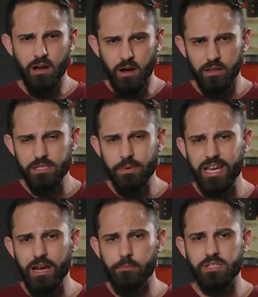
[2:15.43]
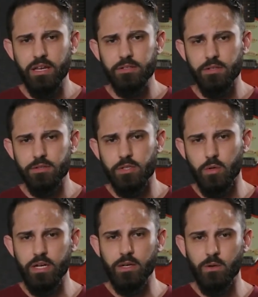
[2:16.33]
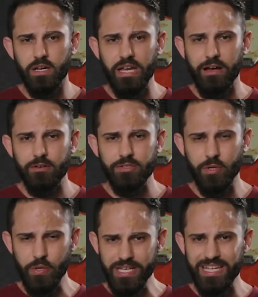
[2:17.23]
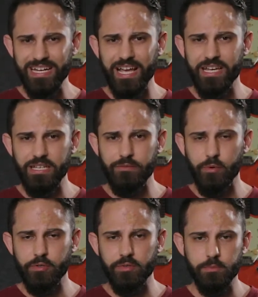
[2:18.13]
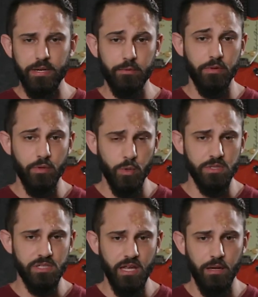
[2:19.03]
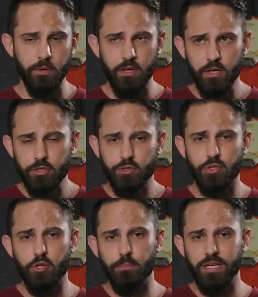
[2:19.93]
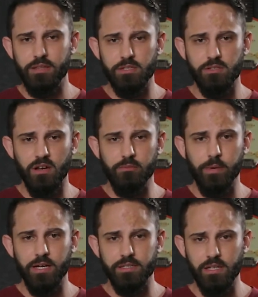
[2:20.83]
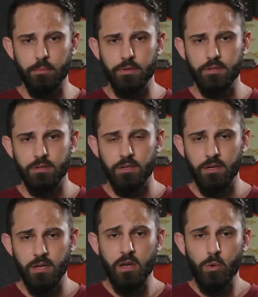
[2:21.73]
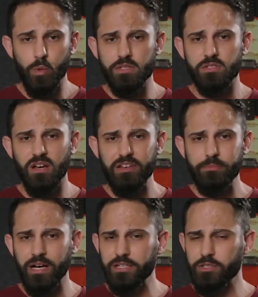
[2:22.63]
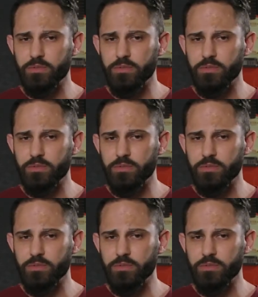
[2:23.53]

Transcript: I'll list my camera settings on the screen right now so you can get an idea of what to expect with your setup should you pick this softbox up. With the softbox, you